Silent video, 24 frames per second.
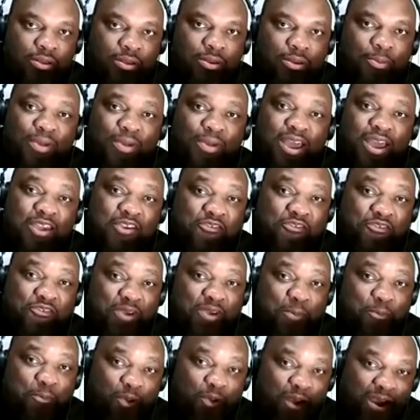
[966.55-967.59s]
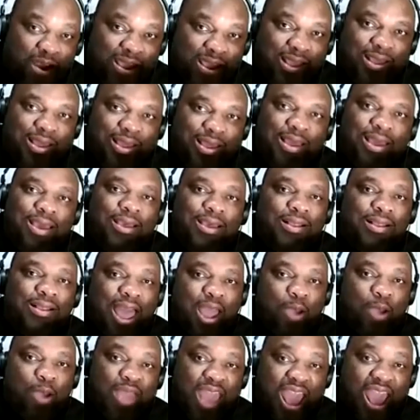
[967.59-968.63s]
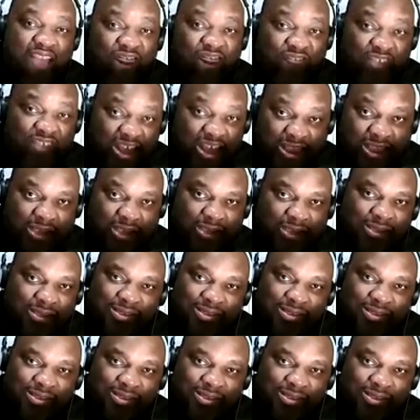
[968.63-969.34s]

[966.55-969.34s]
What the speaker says: But if it break, like we at 50.